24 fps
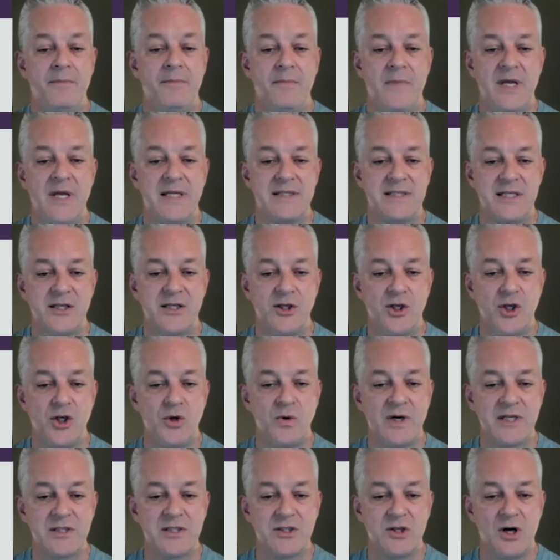It's in
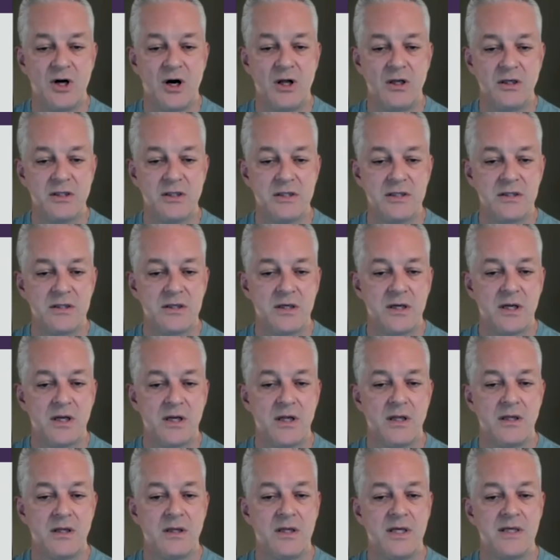US dollars,
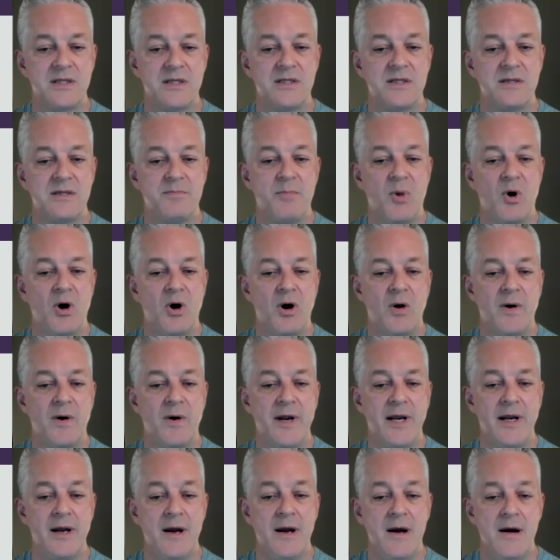this
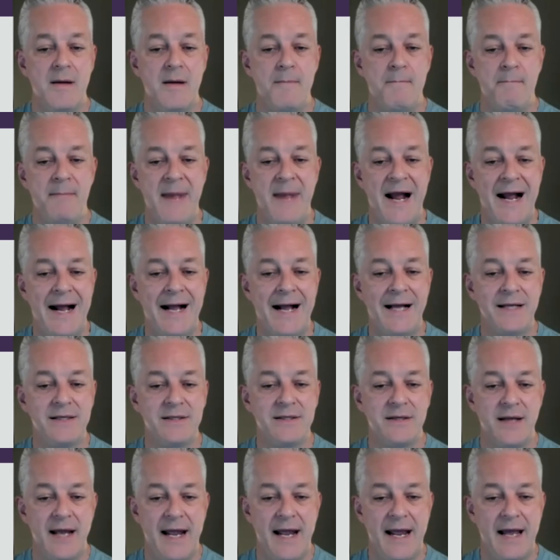borrowing. Matt
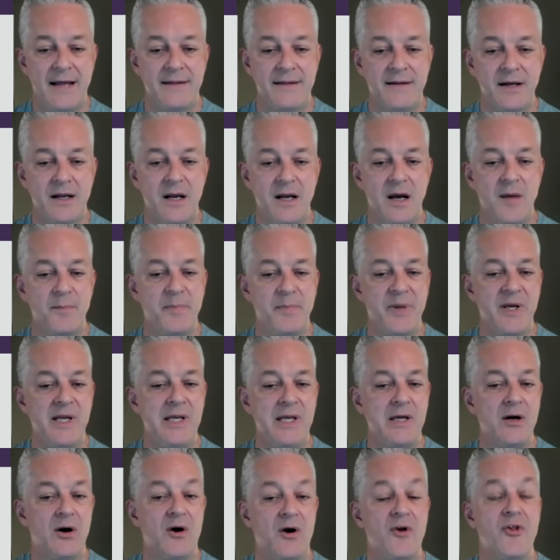and the
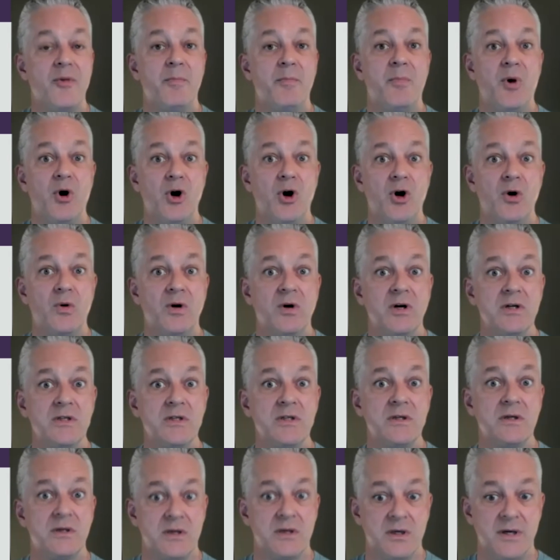company are the
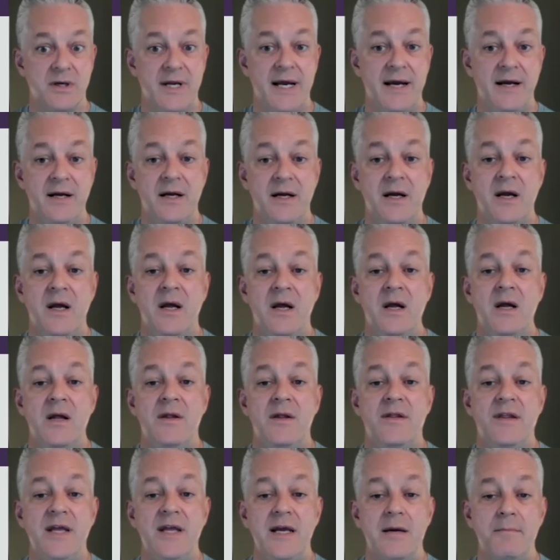borrowers, okay?
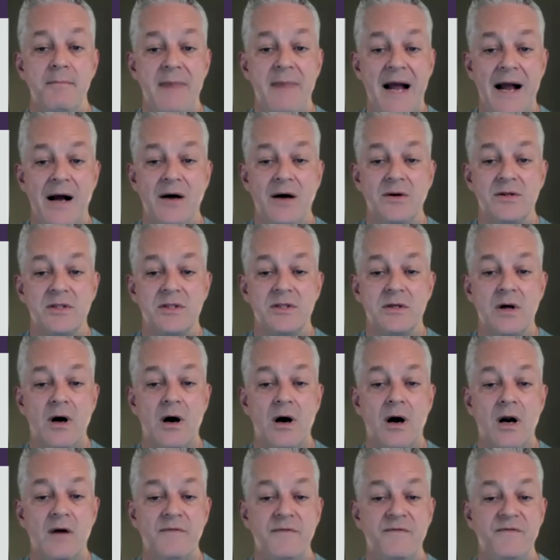The amounts
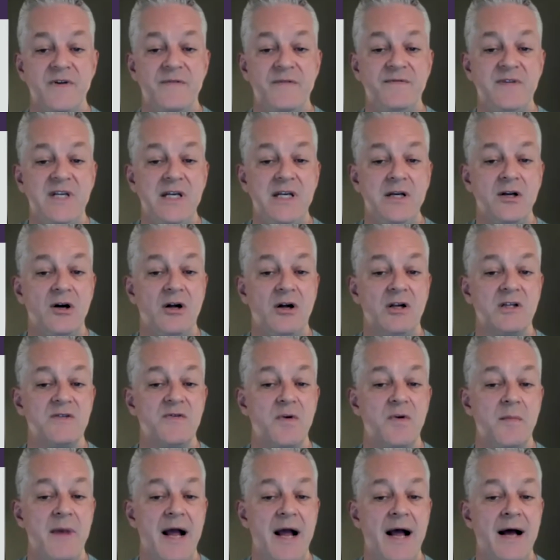are $15
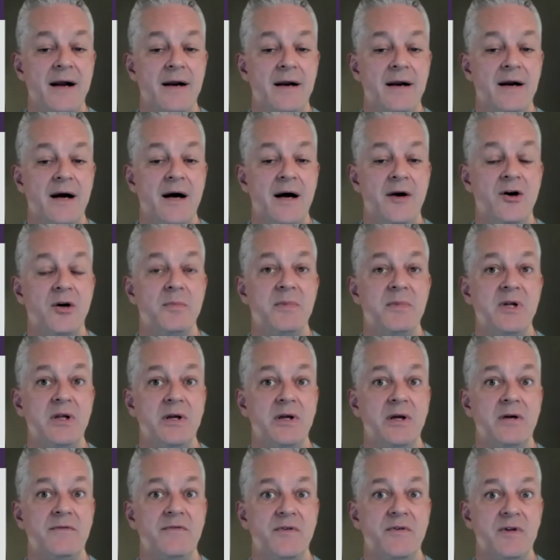for Matt and 100
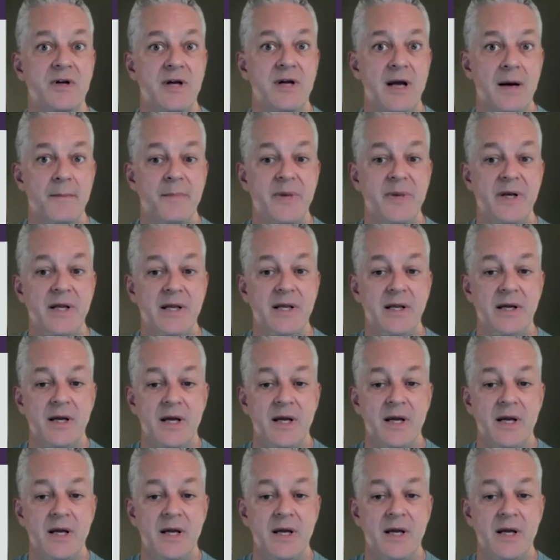million for the company.